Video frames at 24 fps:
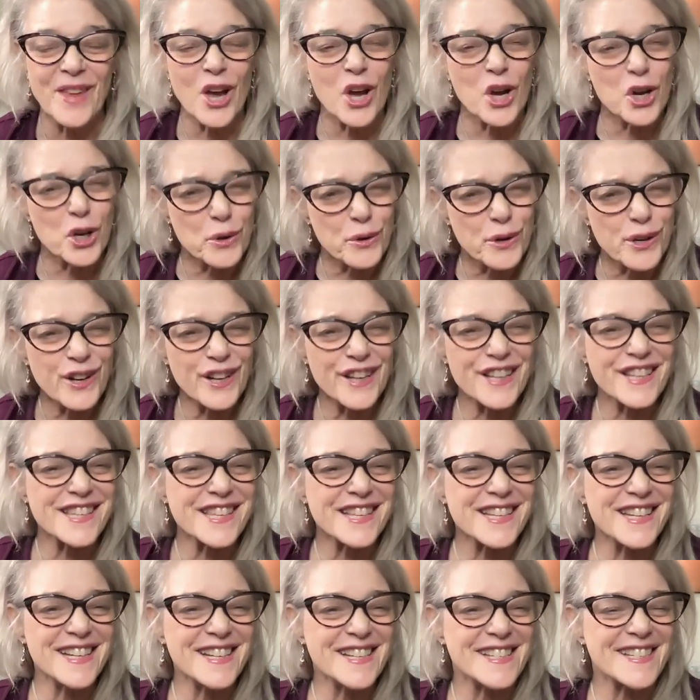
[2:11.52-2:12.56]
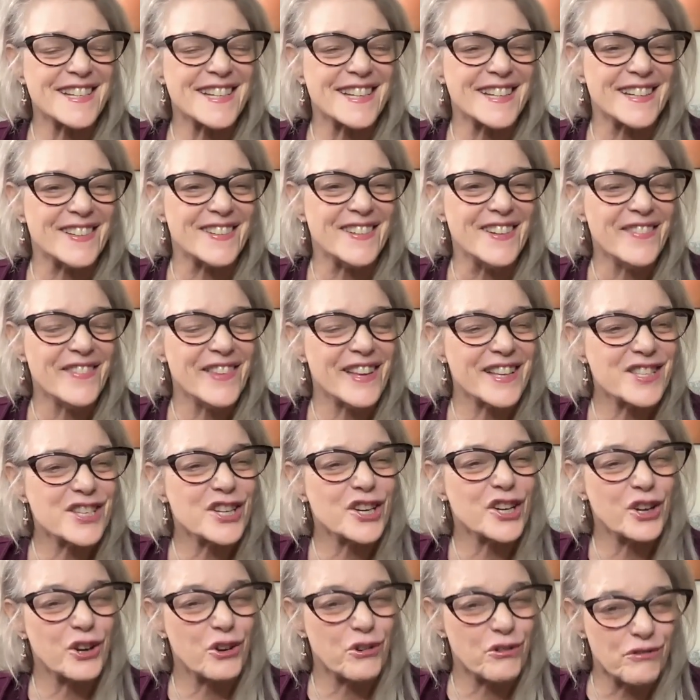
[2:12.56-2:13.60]
Who are you listening to? That's
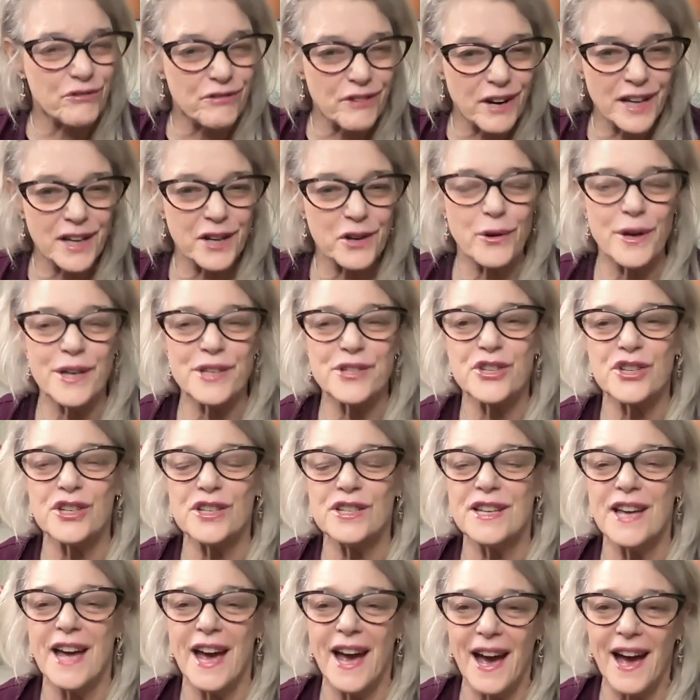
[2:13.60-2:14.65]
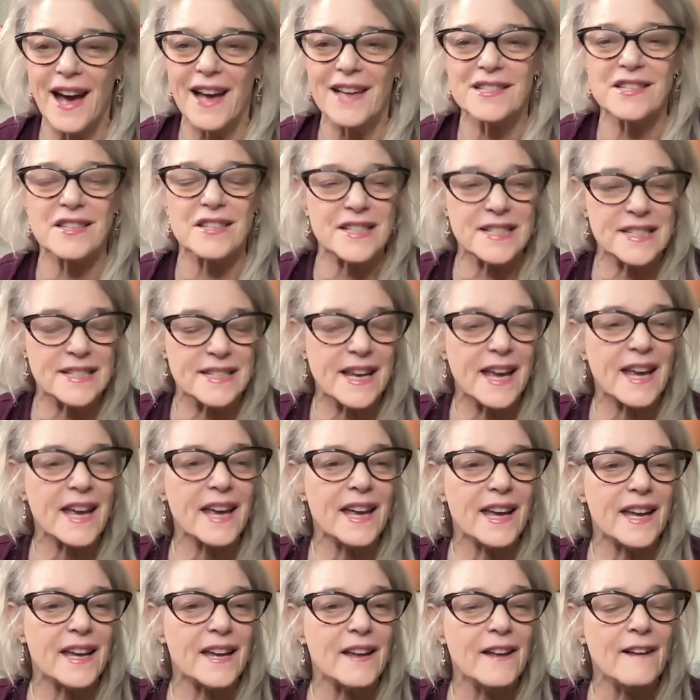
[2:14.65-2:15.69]
a great question to ask
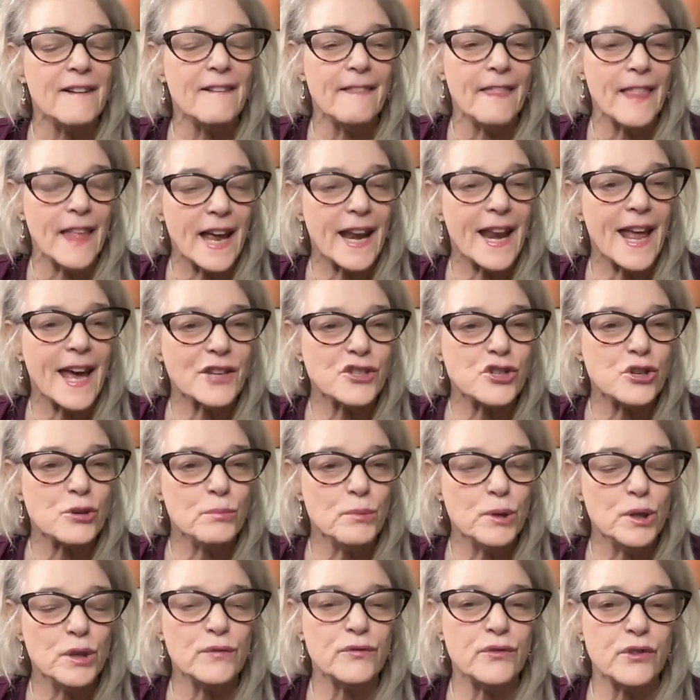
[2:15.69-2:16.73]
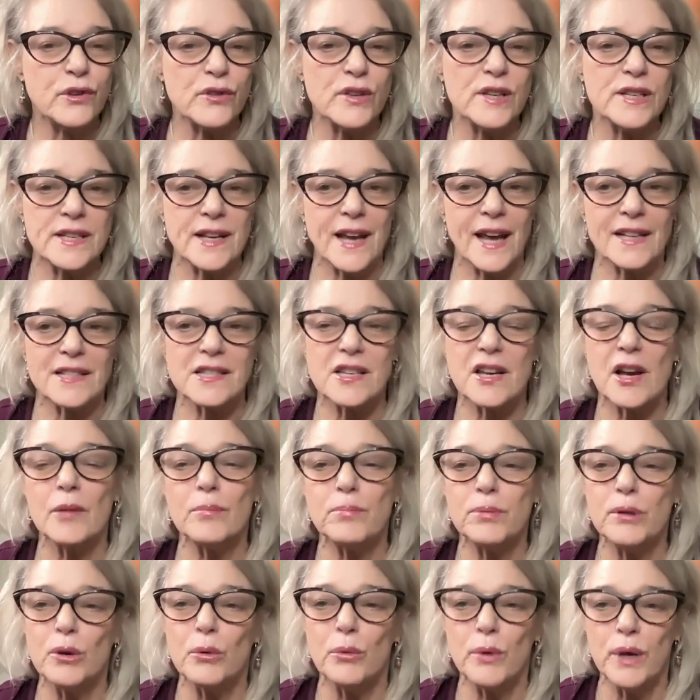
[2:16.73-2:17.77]
today. And as you move through these next
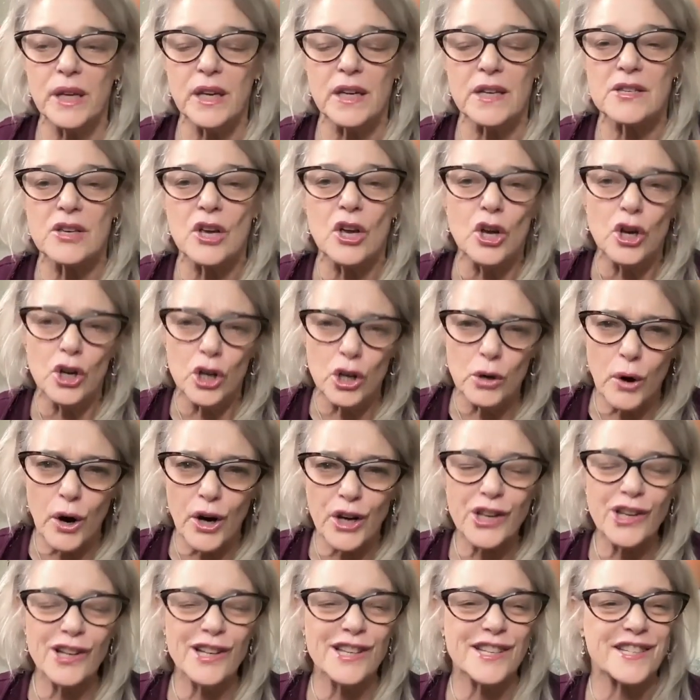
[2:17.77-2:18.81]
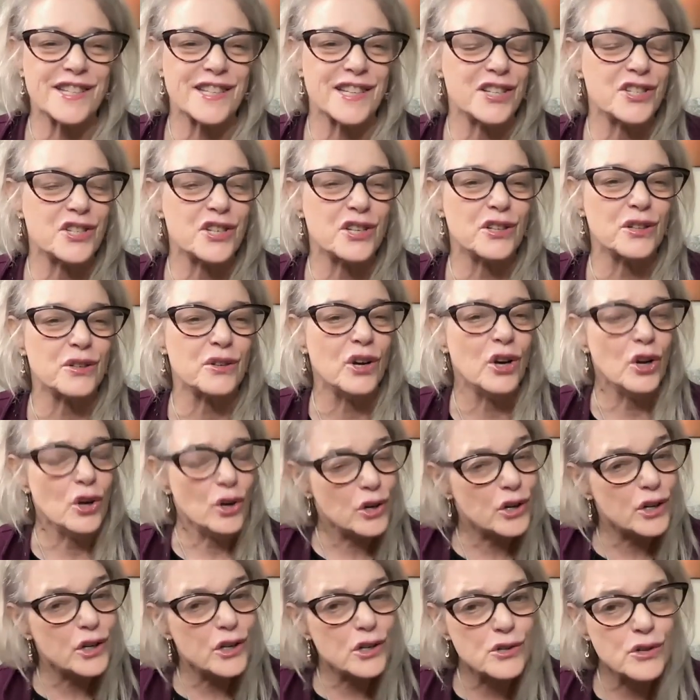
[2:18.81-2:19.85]
couple of weeks, who are you listening to?
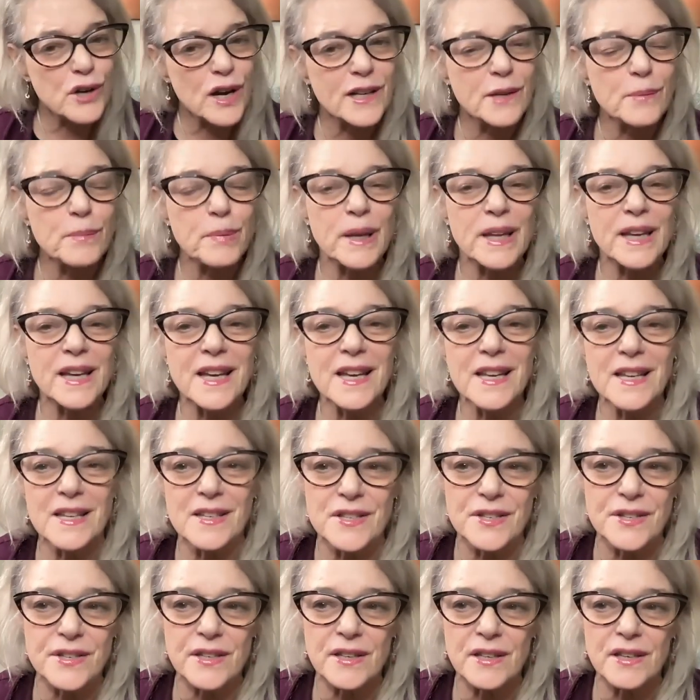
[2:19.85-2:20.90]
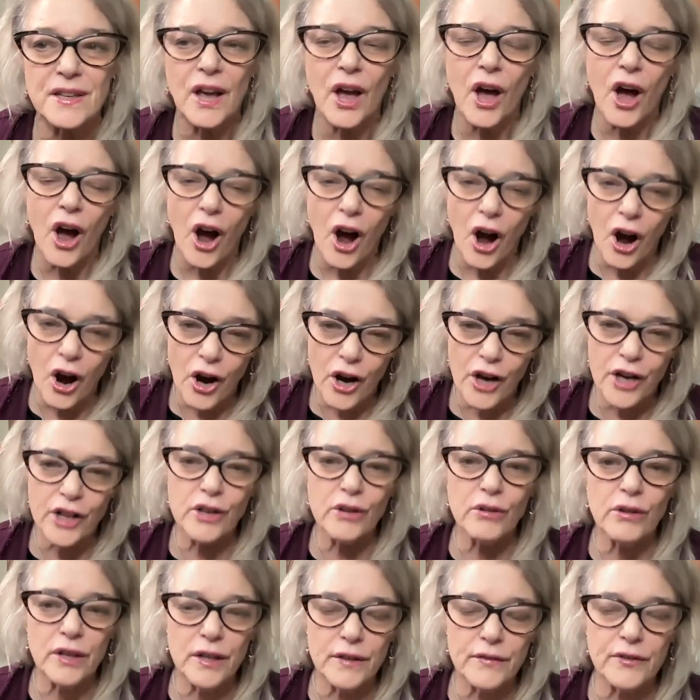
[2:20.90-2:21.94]
Who are you trying to please? Are
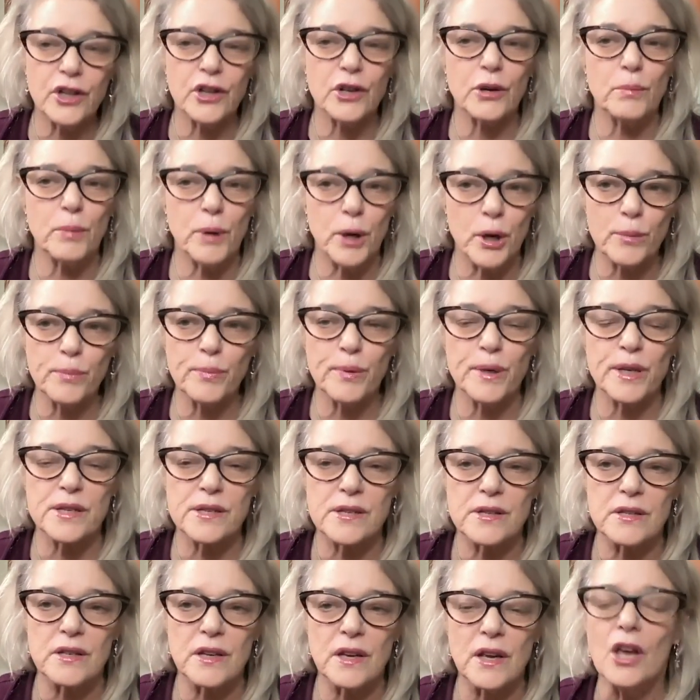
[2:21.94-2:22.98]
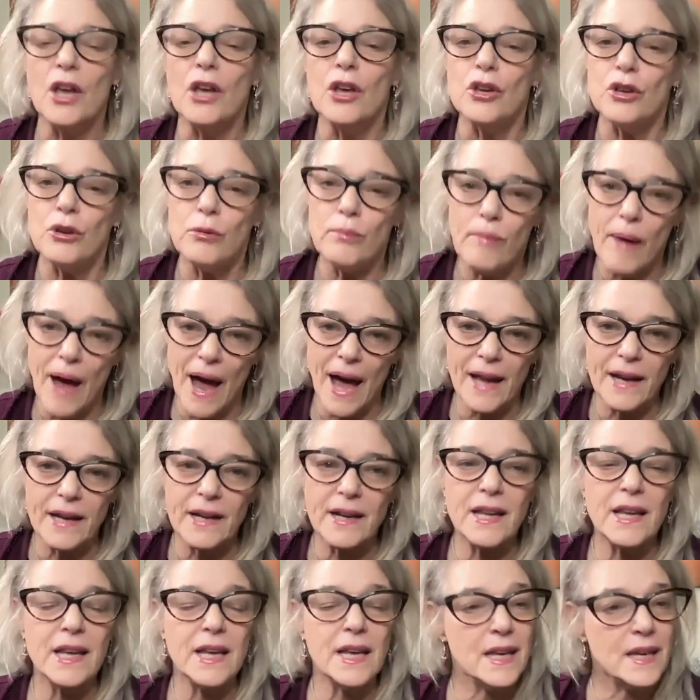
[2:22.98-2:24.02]
you living your purpose?
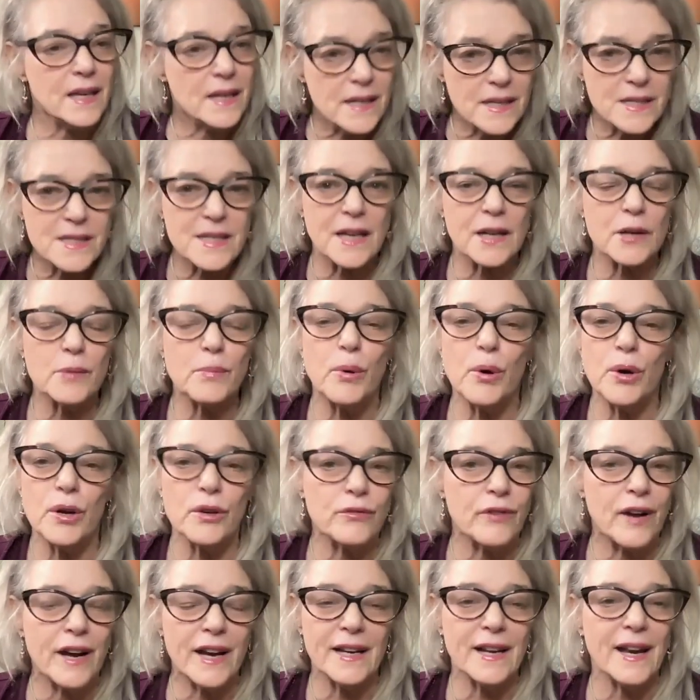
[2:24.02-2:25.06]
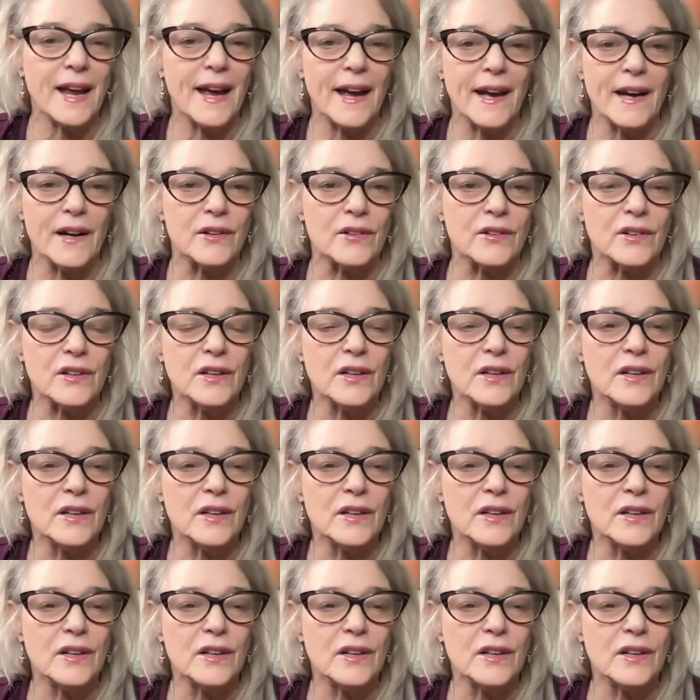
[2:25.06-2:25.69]
Humanity is at a point right now